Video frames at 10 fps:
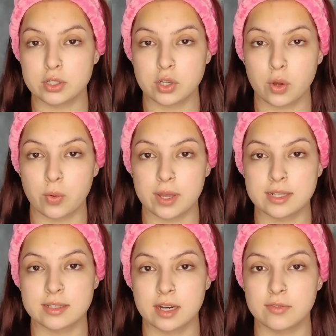So
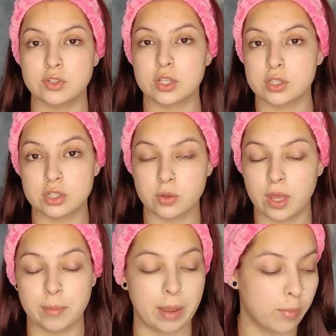instead of just
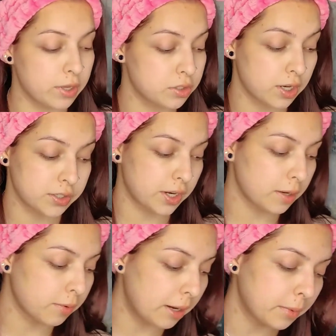doing my moisturizer and
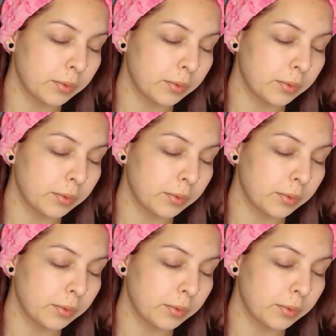a primer,